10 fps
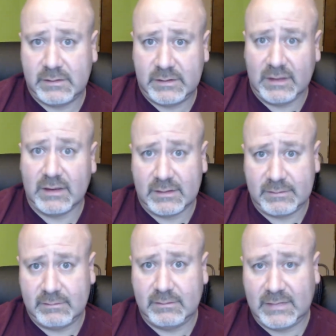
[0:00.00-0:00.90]

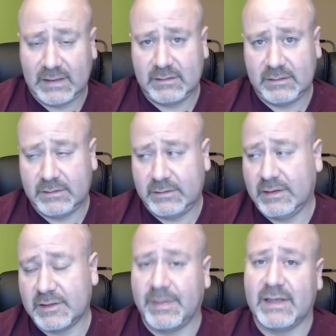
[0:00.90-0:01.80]
to
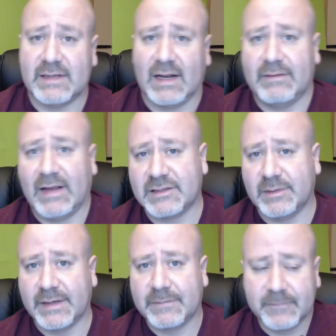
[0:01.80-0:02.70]
this beast that I have next
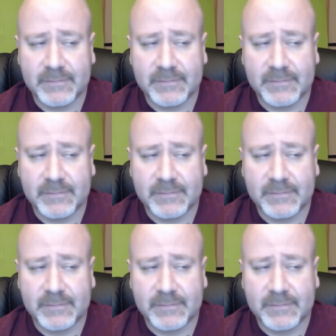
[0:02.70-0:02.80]
to me,